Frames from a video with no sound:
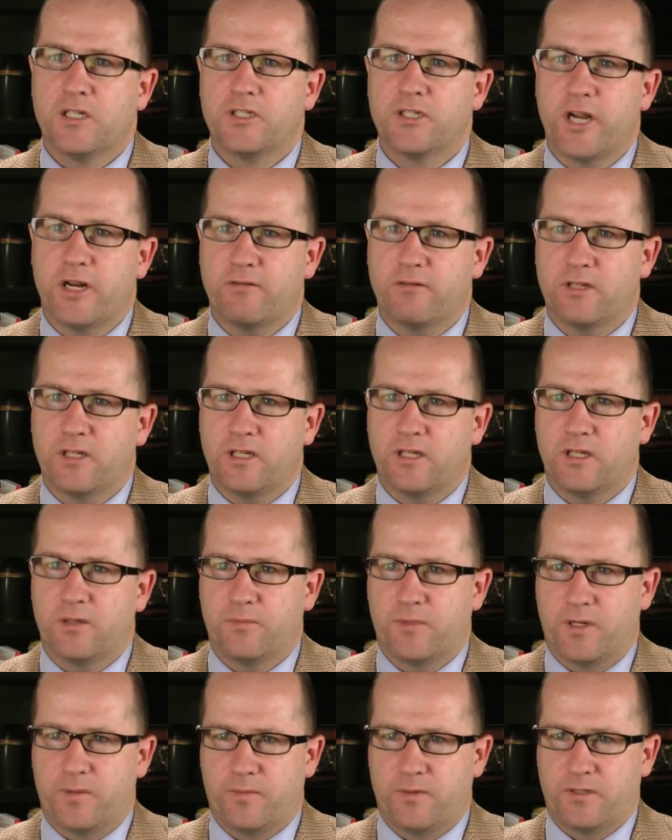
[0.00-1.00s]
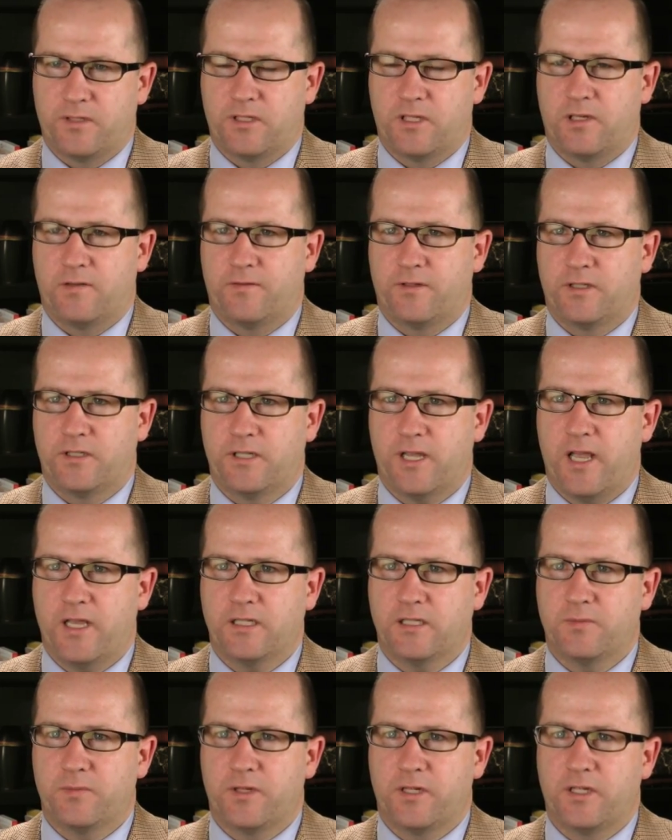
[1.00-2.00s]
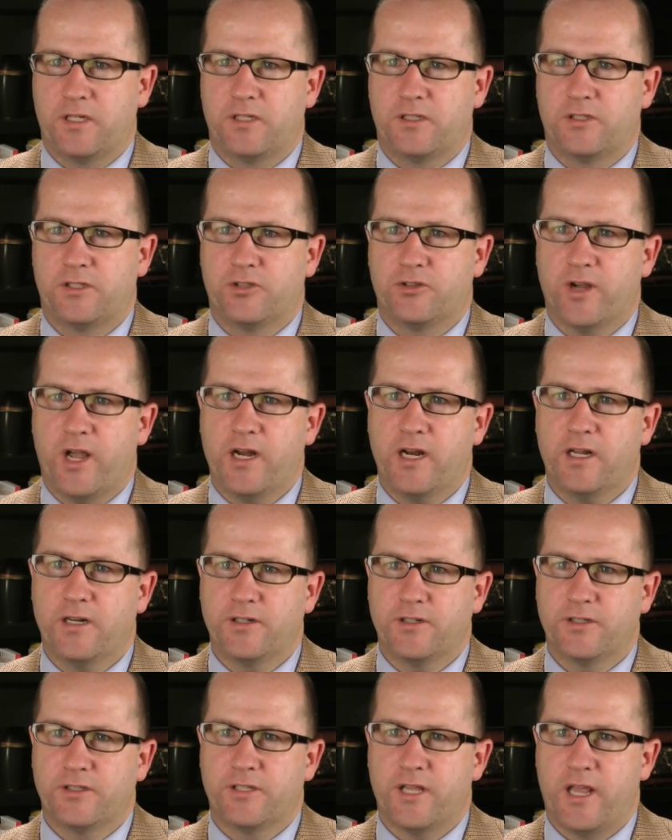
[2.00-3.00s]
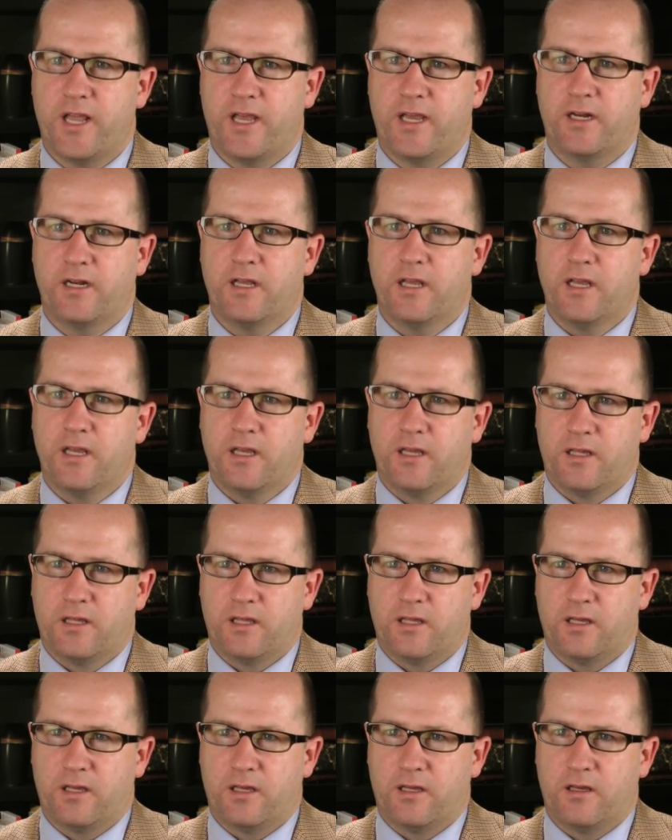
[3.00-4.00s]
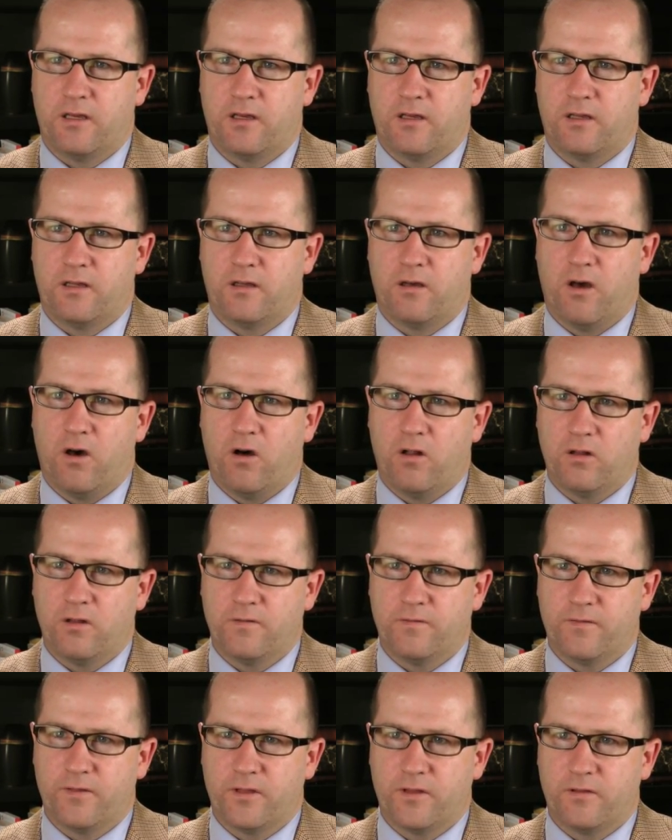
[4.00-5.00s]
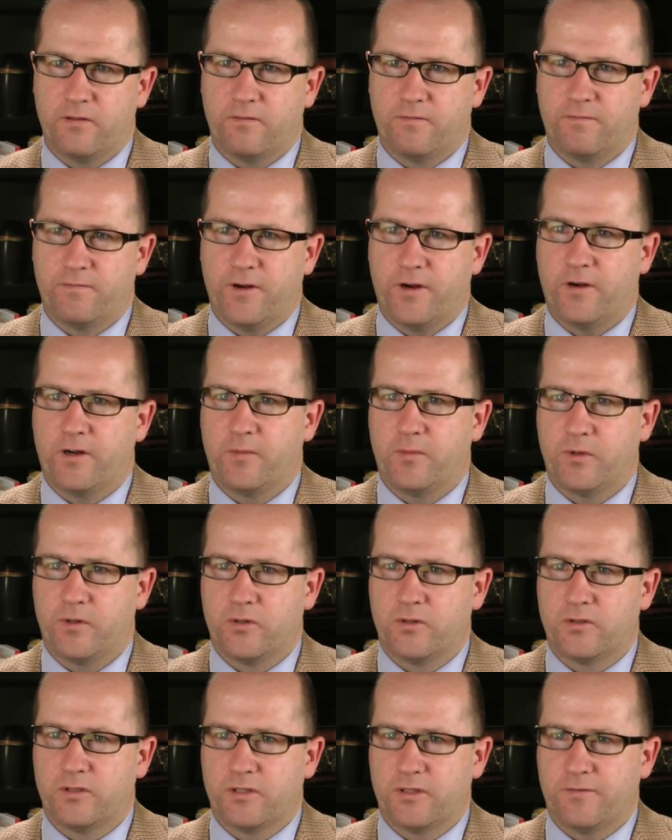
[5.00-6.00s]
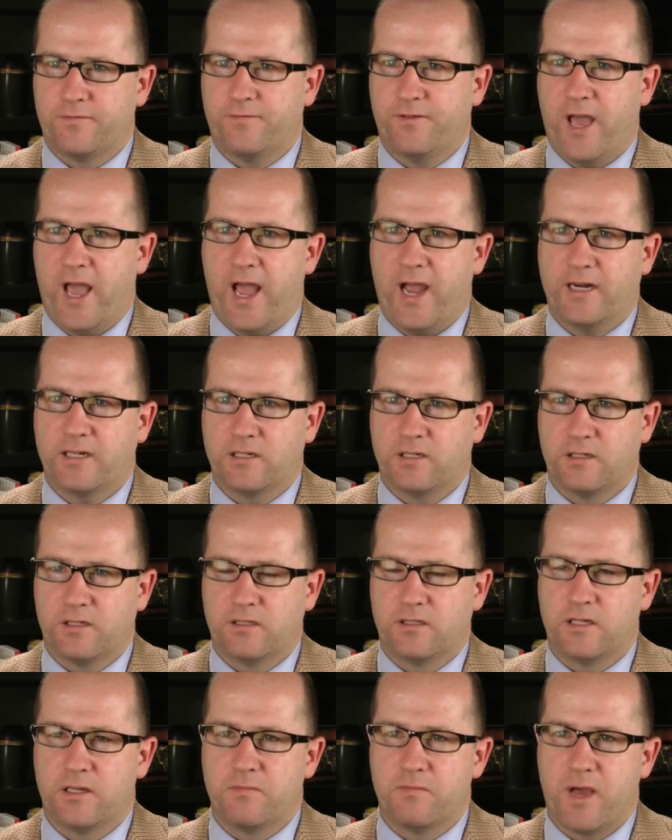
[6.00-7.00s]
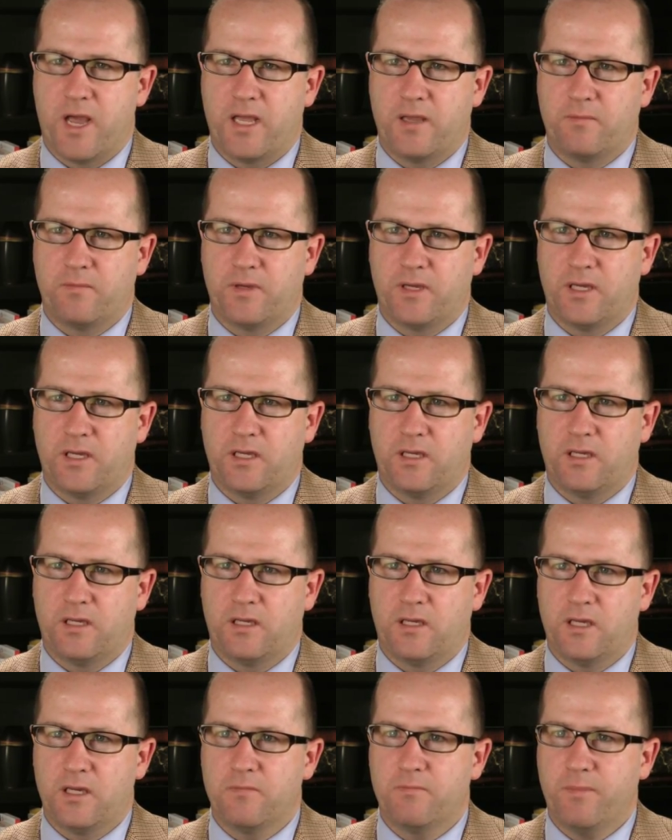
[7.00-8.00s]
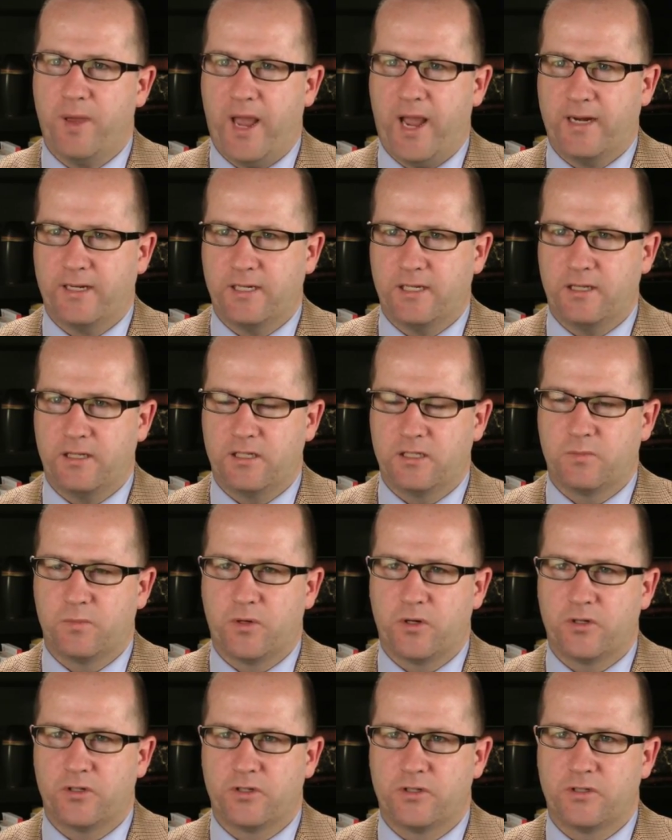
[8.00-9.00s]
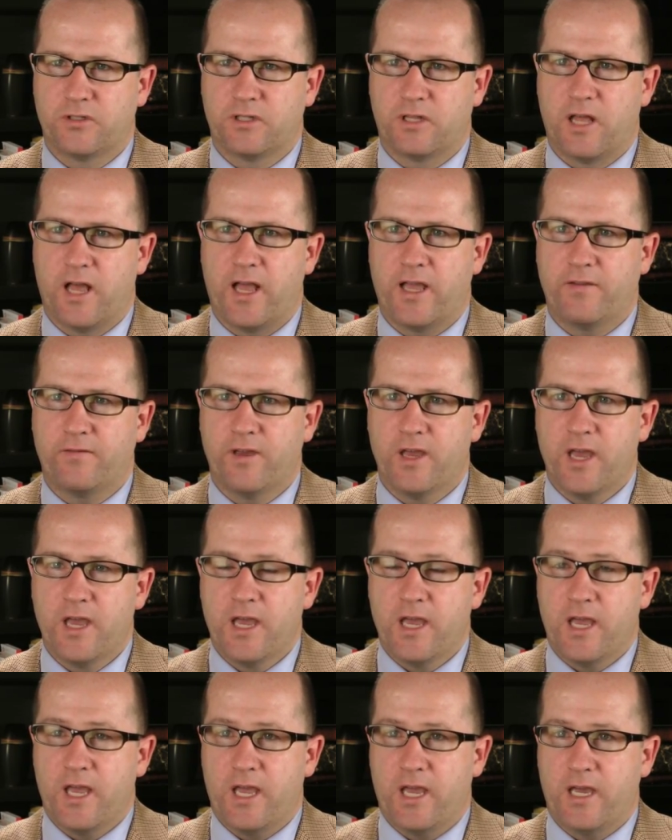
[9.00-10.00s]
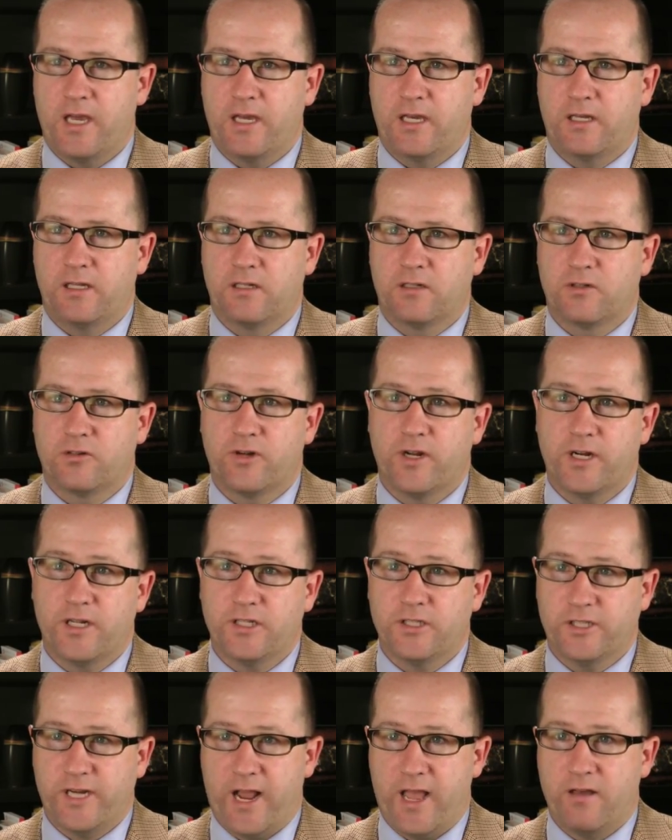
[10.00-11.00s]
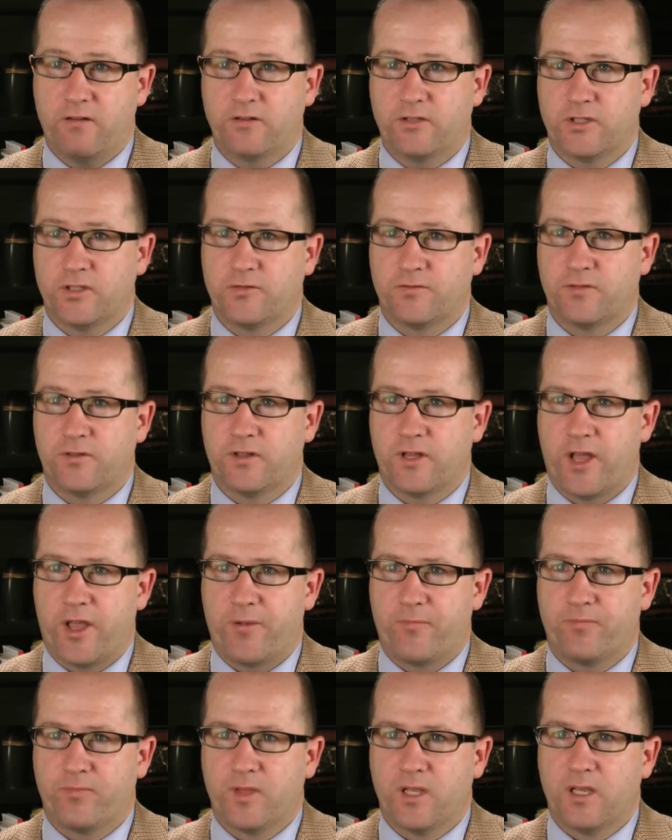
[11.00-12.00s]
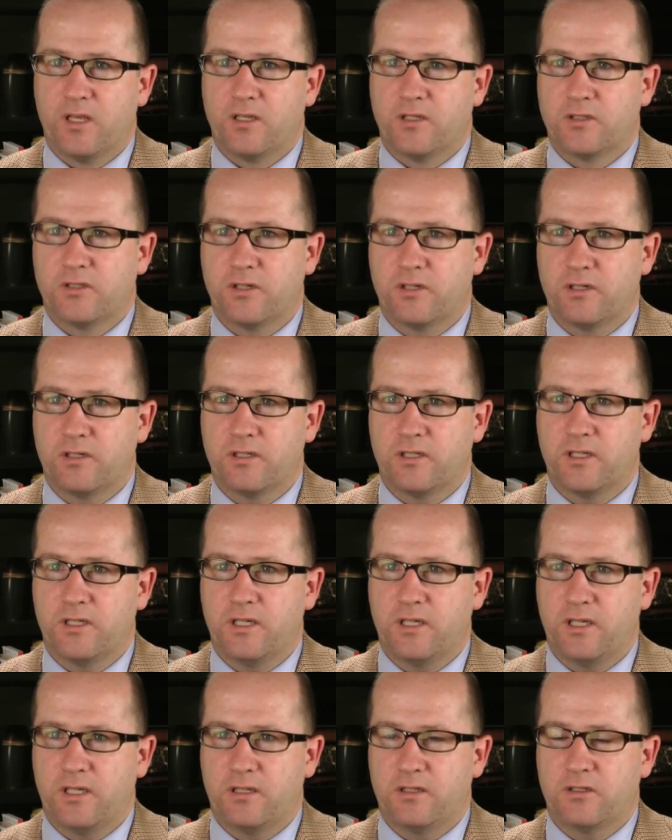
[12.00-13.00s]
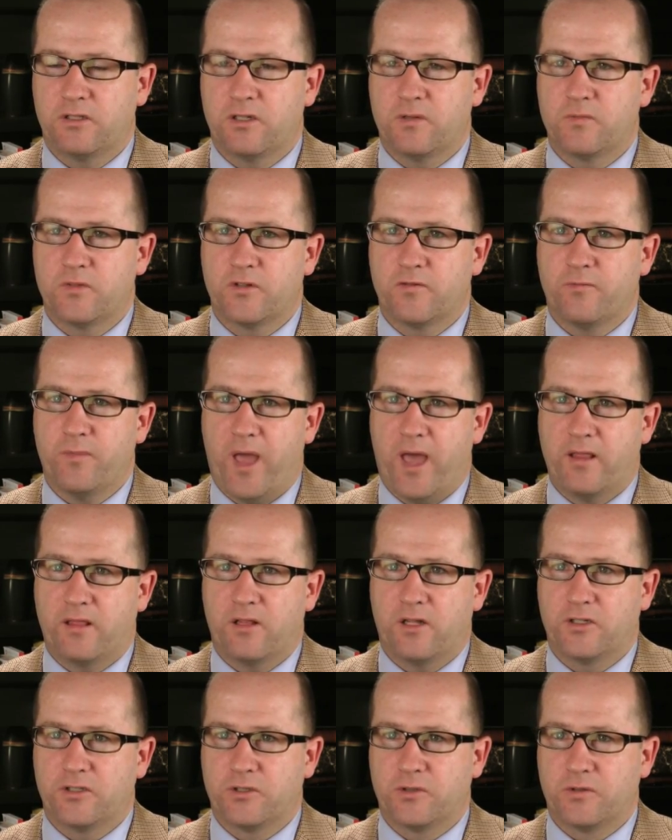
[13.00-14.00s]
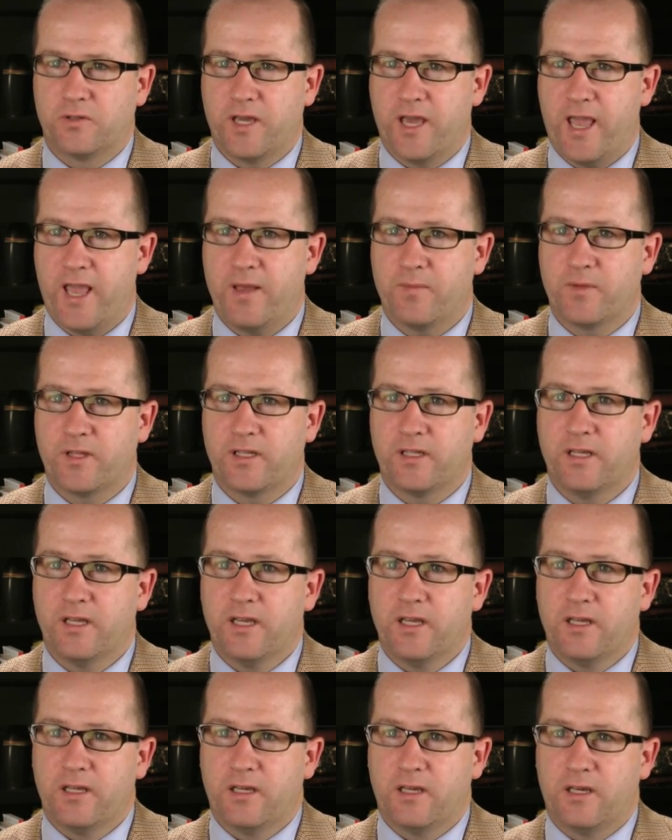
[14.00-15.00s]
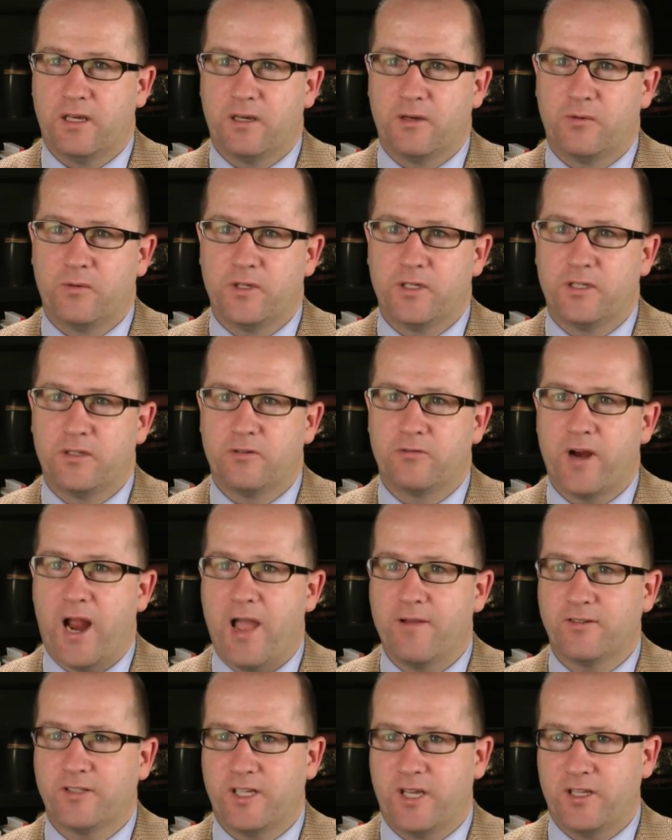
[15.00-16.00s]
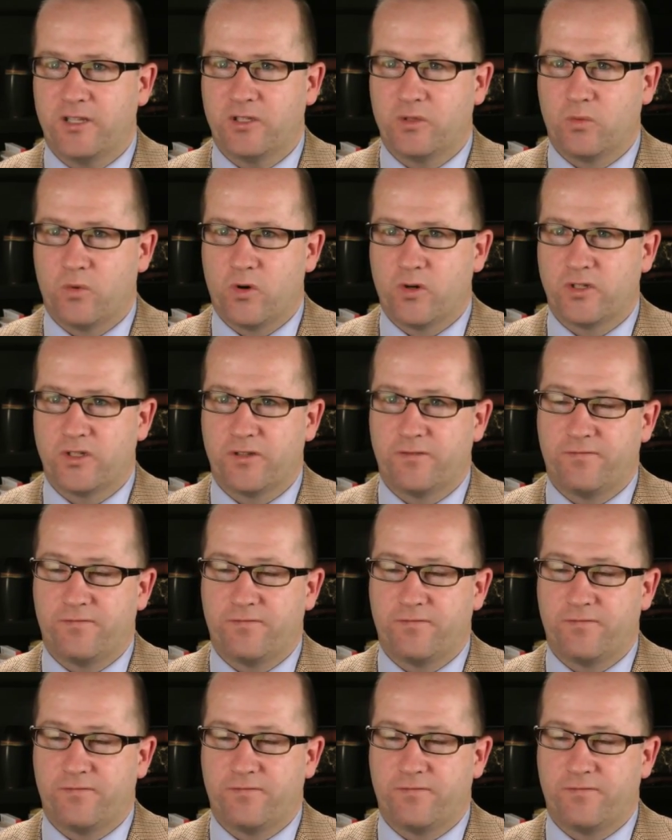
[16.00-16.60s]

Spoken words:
Generally, the purpose of assessment is to try to understand all of the variables and the factors that might be impacting this person's life and creating challenges for them. Certainly in terms of pathological gambling, we gravitate towards